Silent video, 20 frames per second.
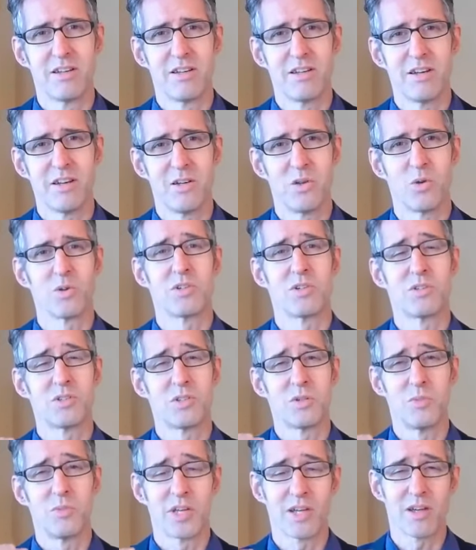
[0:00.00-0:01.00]
in order
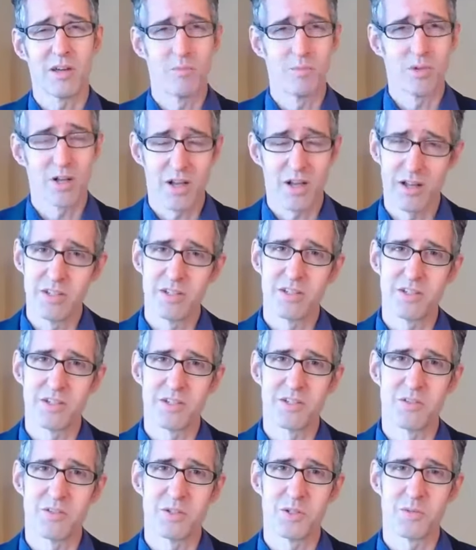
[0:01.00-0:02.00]
to become conscious
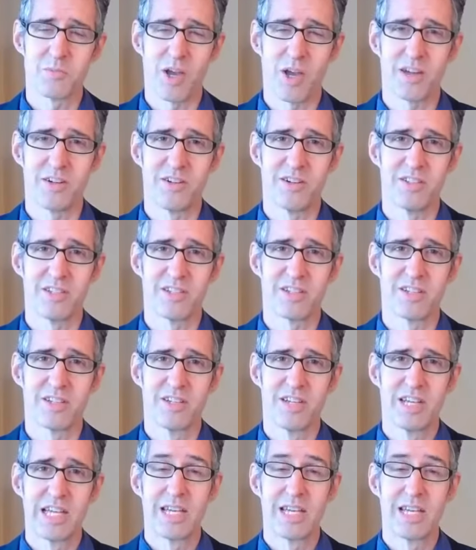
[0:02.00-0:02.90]
of those patterns